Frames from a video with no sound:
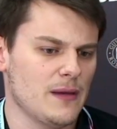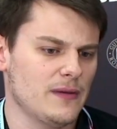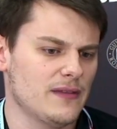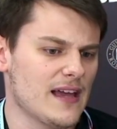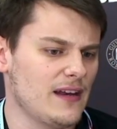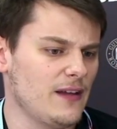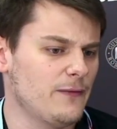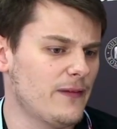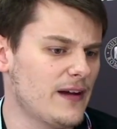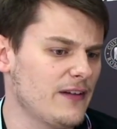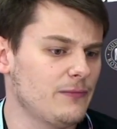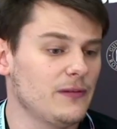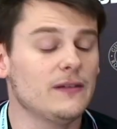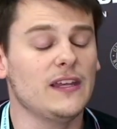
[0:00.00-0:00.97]
maybe knight
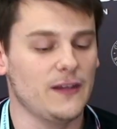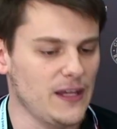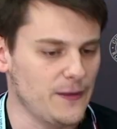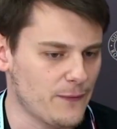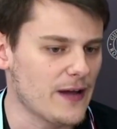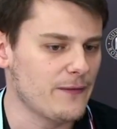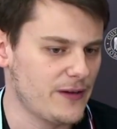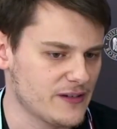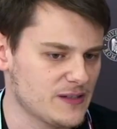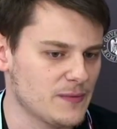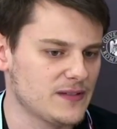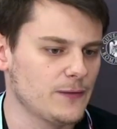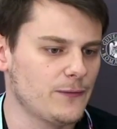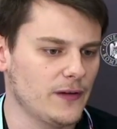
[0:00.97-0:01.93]
e5, e5 here
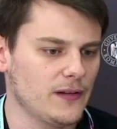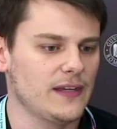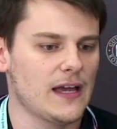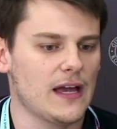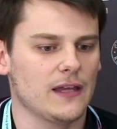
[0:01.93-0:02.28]
specifically.